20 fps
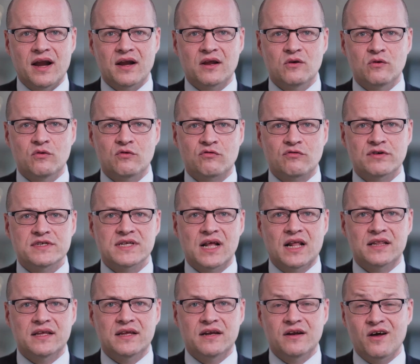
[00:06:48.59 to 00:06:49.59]
and good
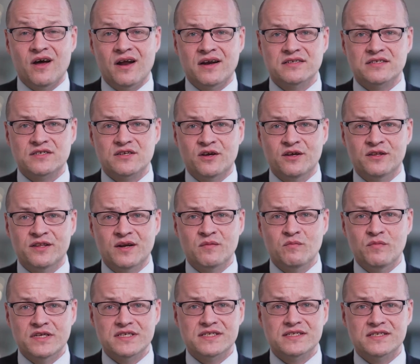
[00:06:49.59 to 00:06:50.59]
result in an
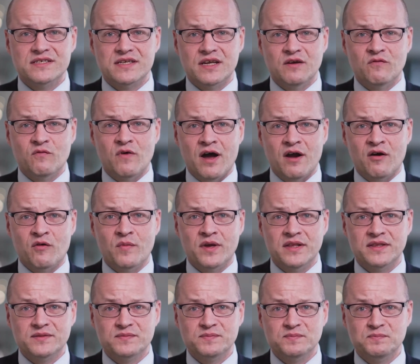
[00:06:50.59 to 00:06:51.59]
uncertain business environment.